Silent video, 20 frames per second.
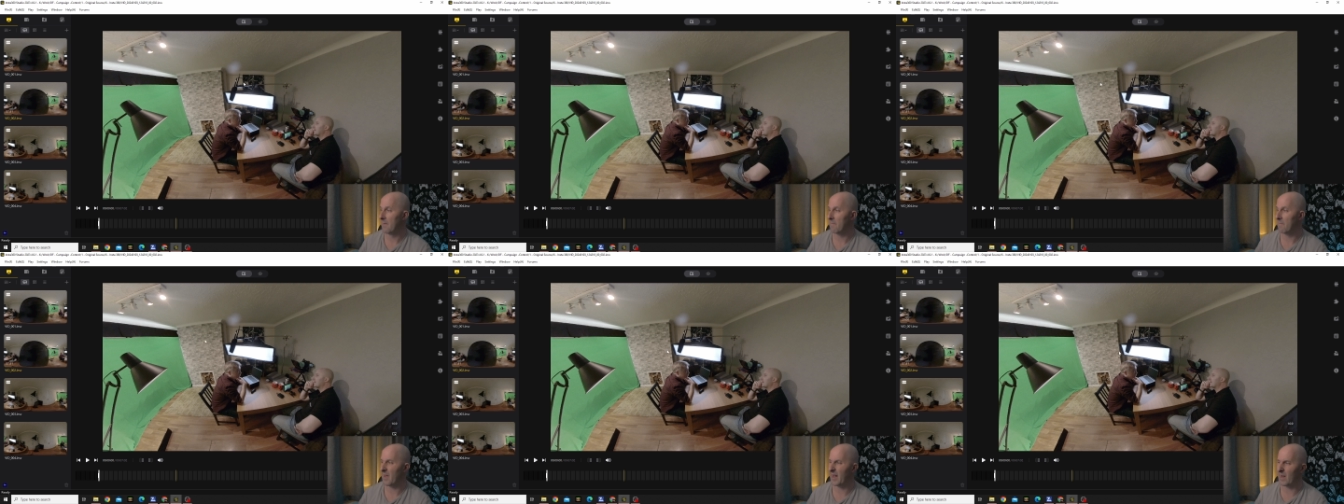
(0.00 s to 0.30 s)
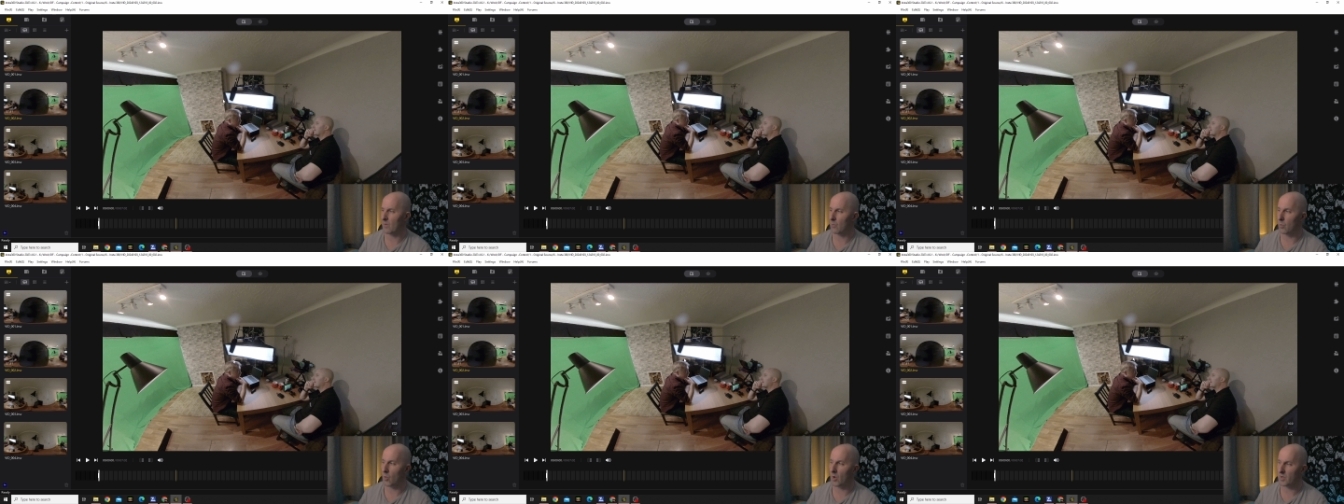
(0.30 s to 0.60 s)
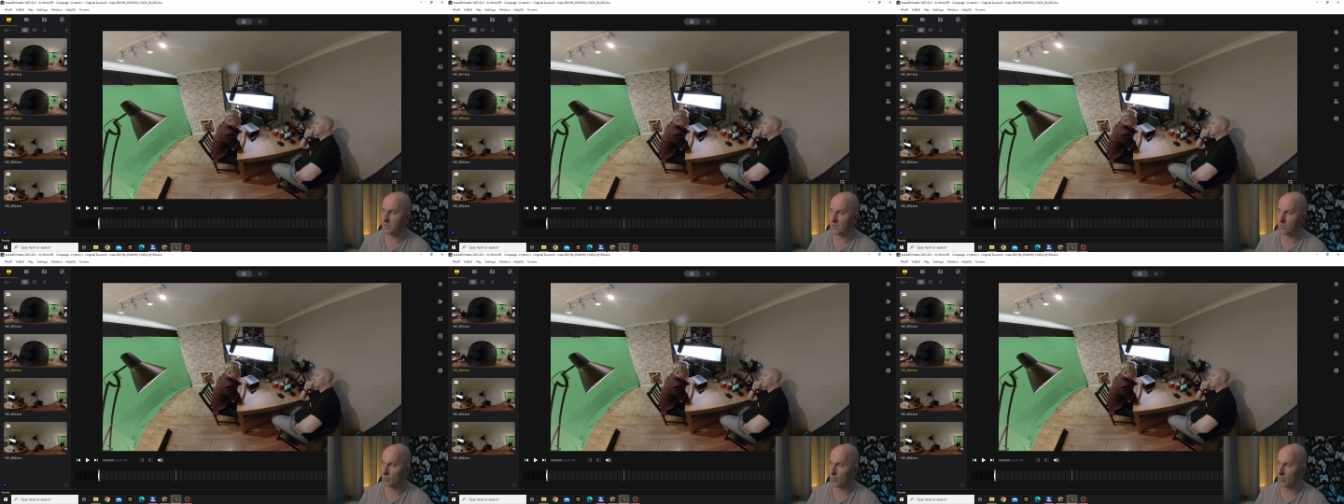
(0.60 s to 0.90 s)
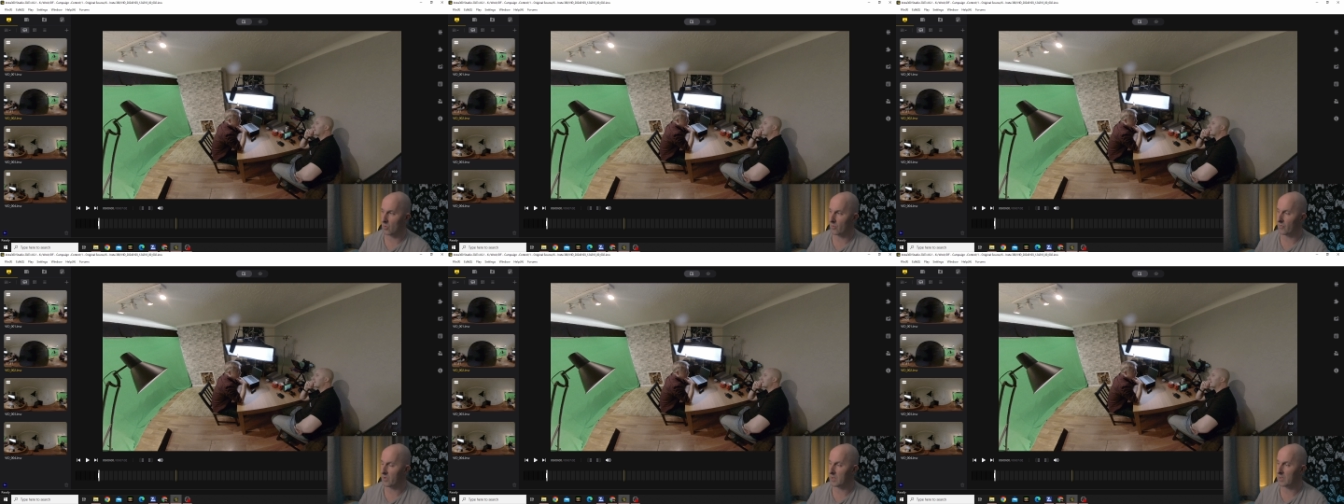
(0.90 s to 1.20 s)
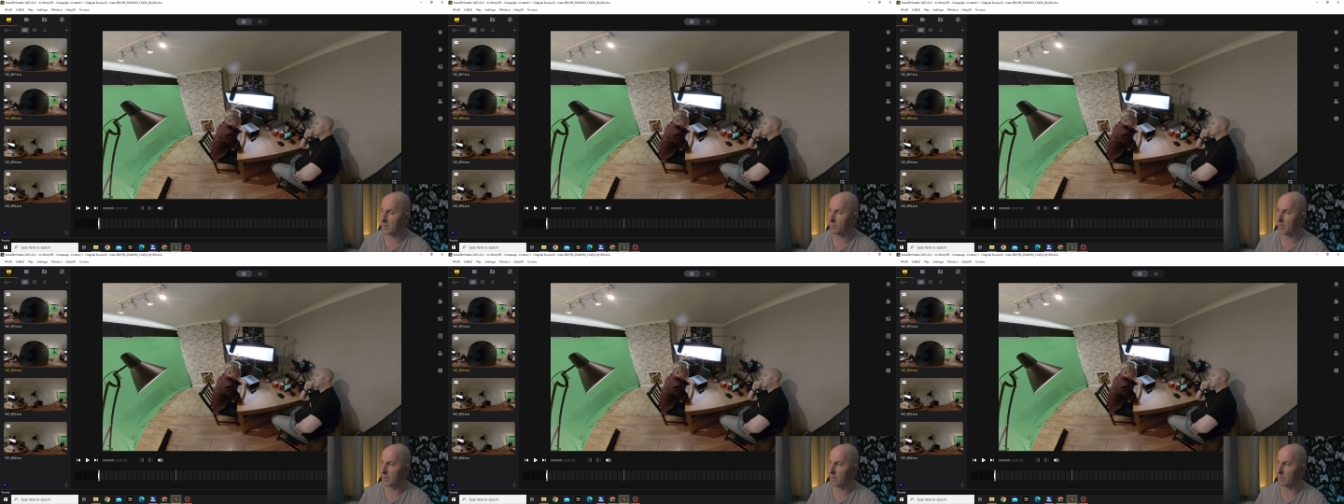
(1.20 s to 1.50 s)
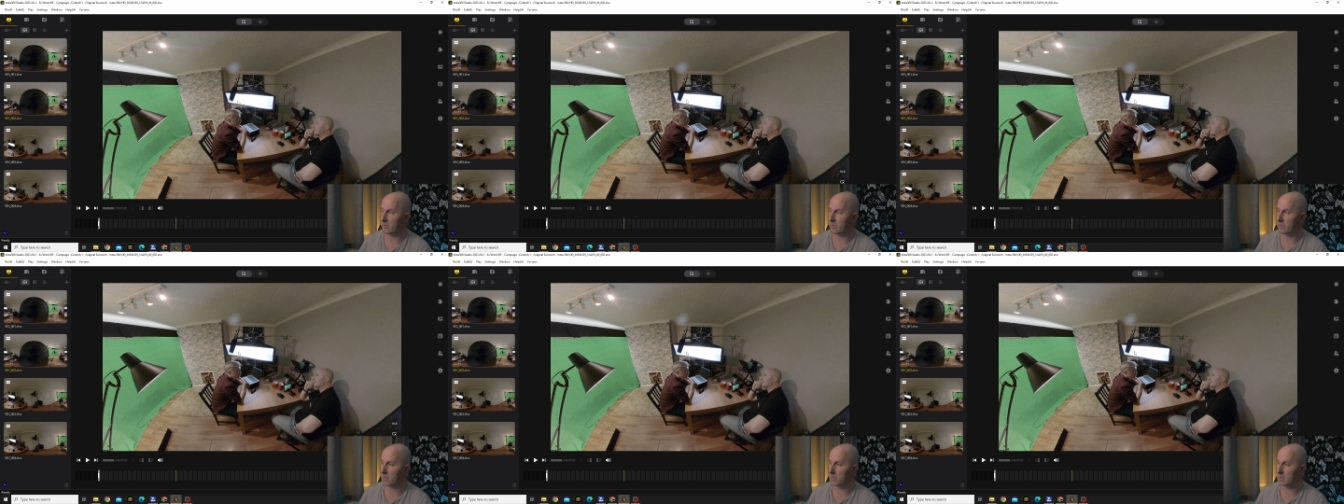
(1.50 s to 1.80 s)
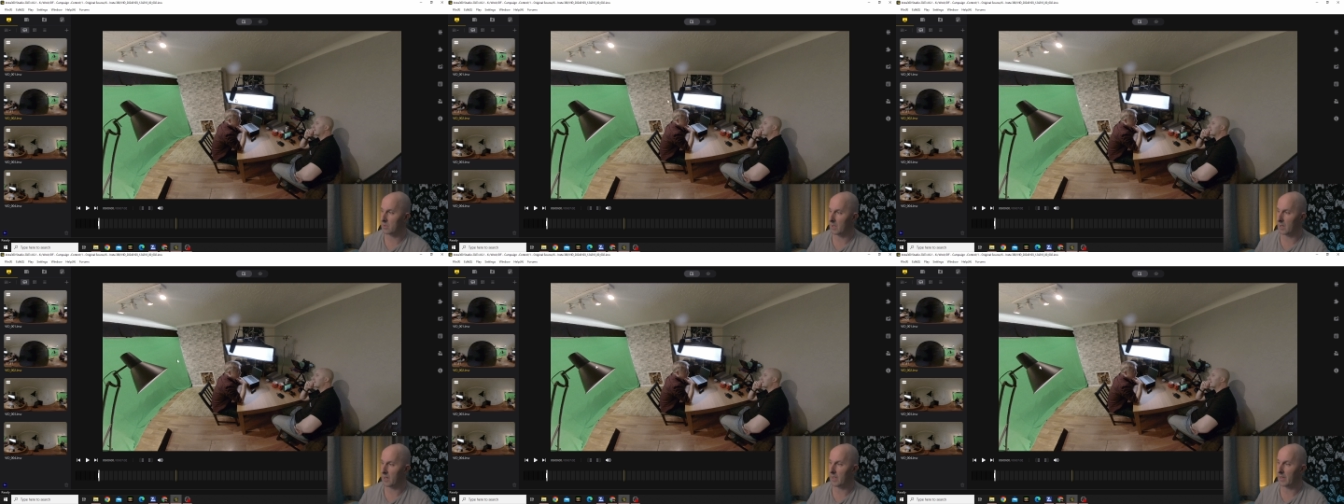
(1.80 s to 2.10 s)
and I wasn't worried about
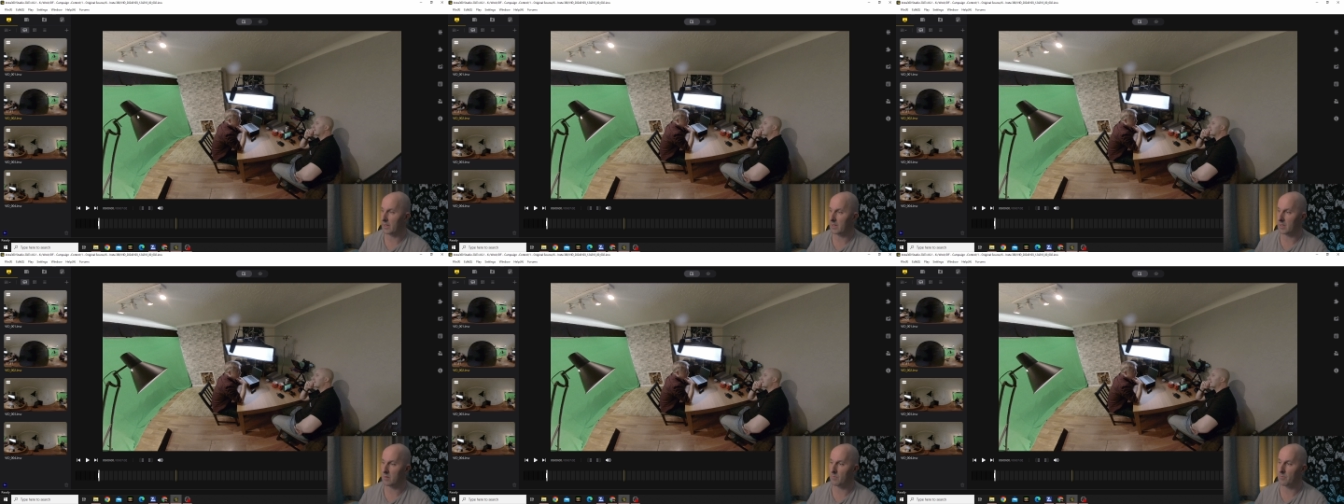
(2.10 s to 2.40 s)
the light